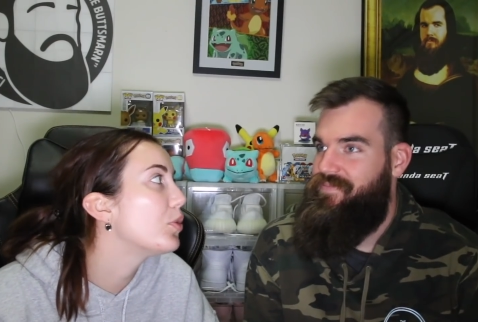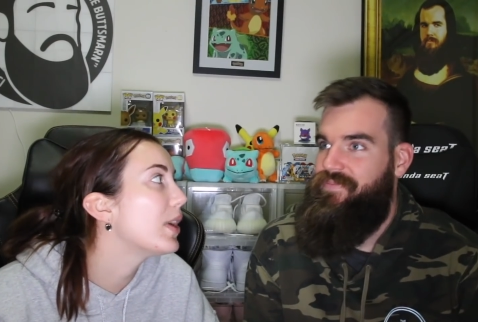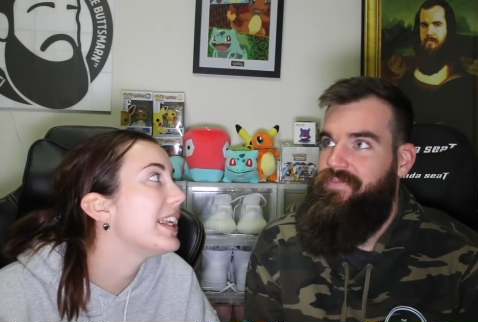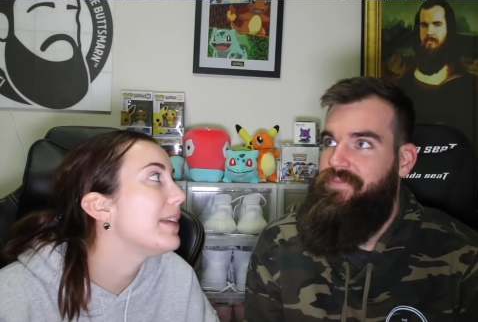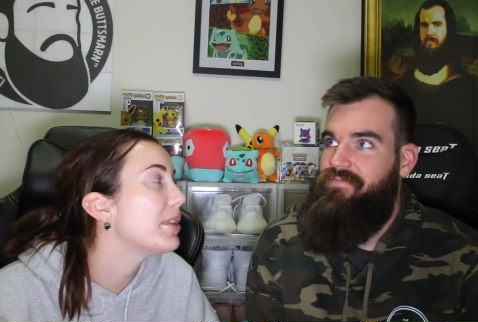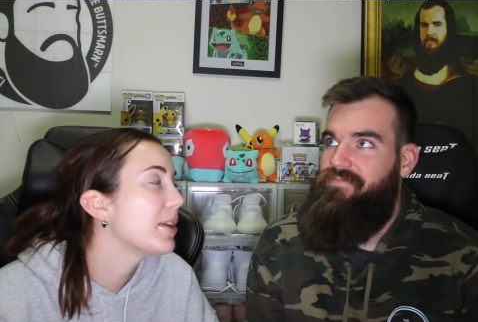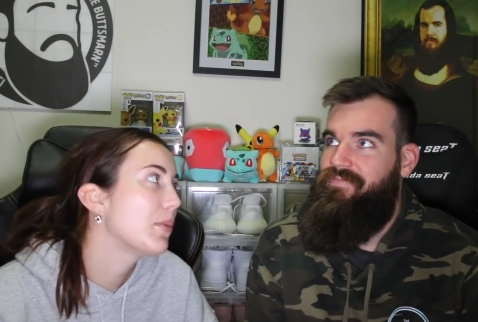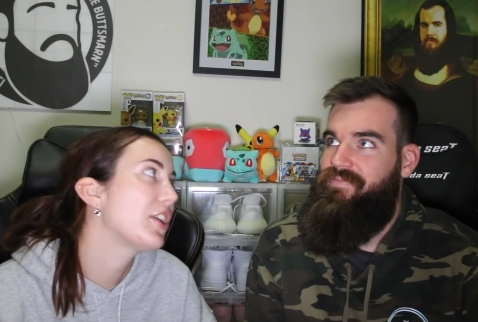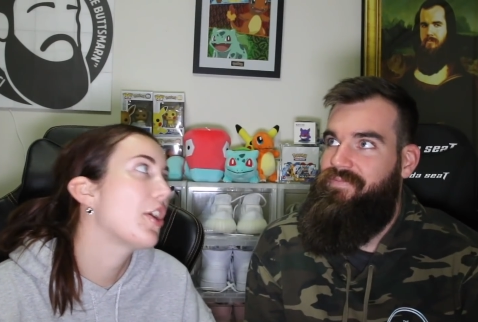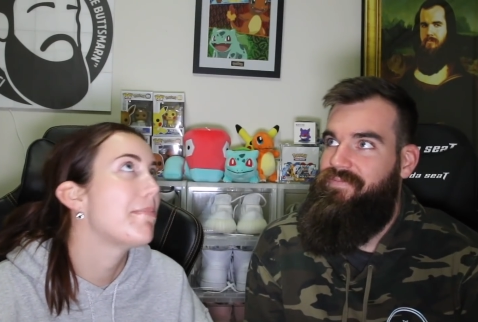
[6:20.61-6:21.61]
Speaker 1: twenty, but then
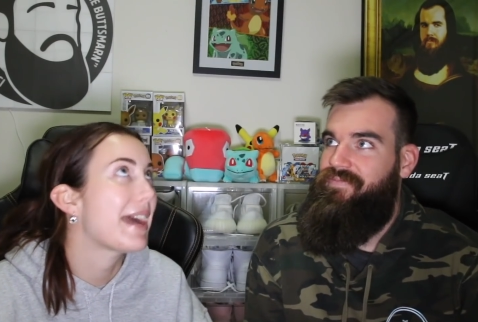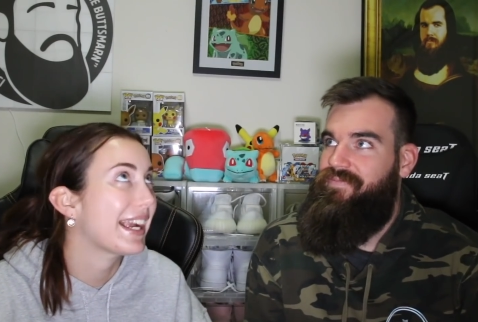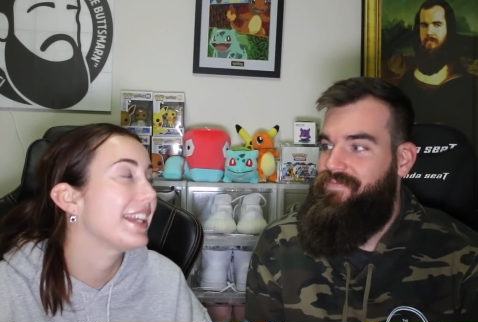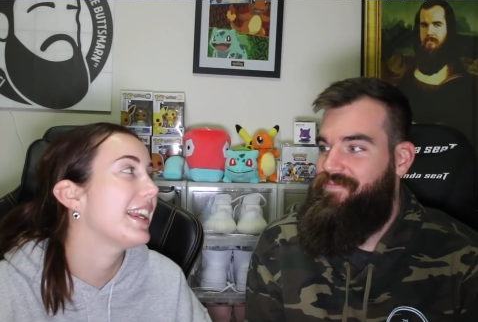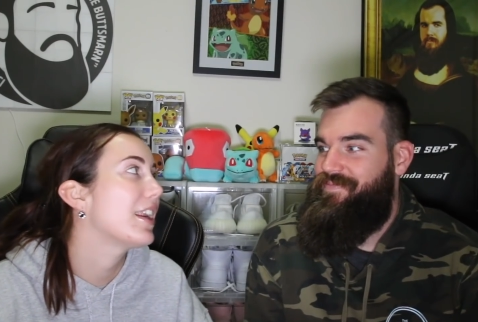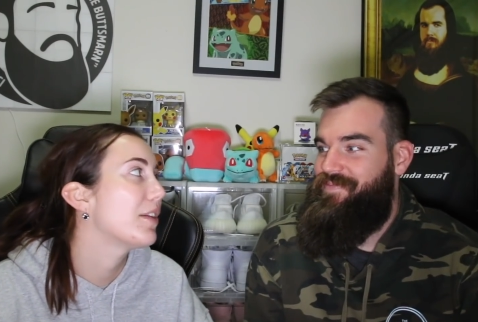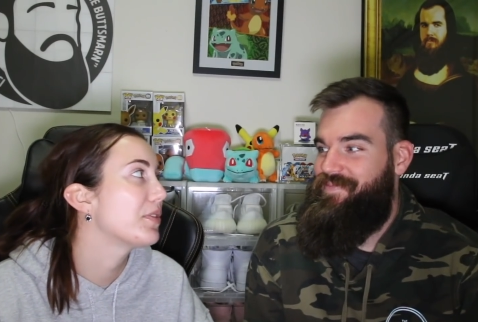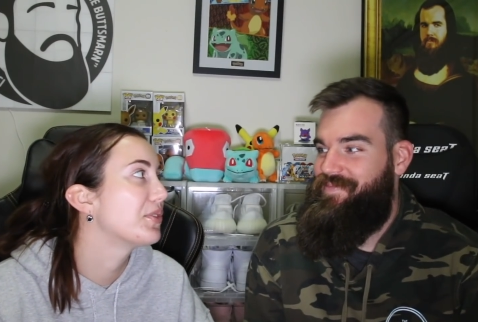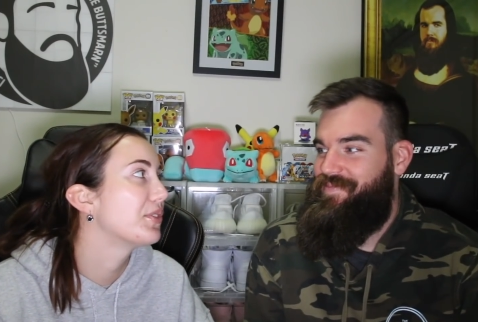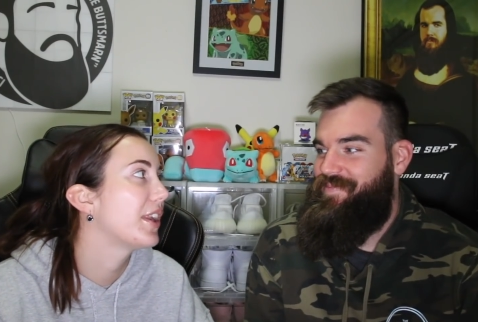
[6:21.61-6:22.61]
we go back again
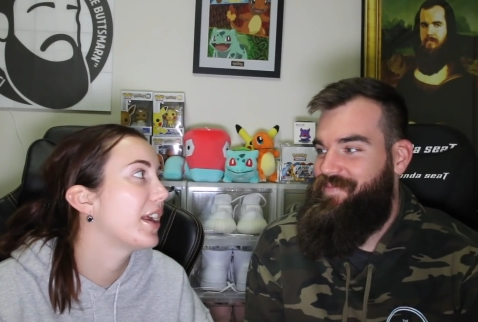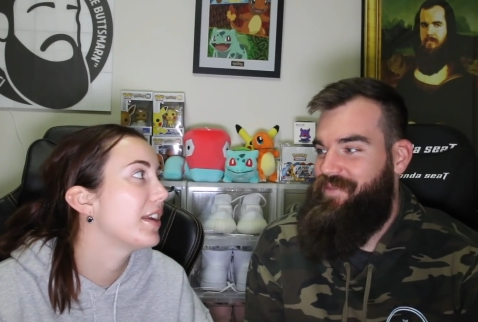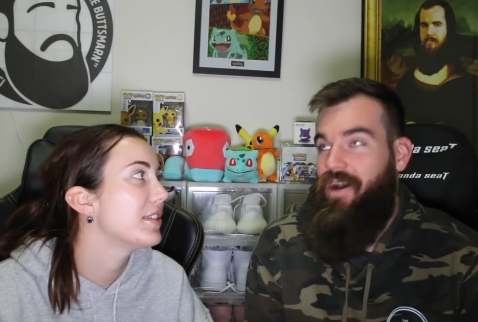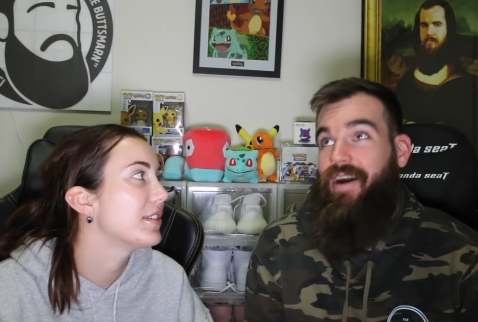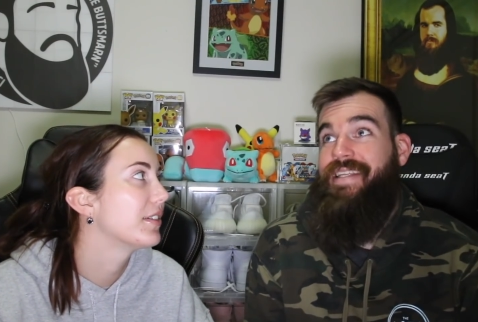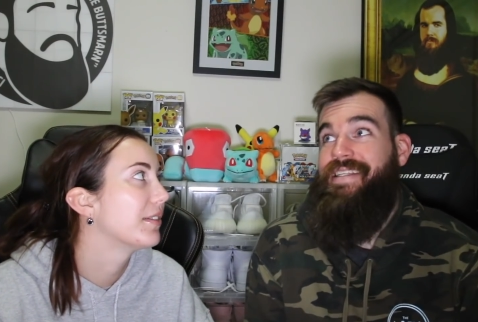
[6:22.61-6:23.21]
after four days.
Speaker 2: I'd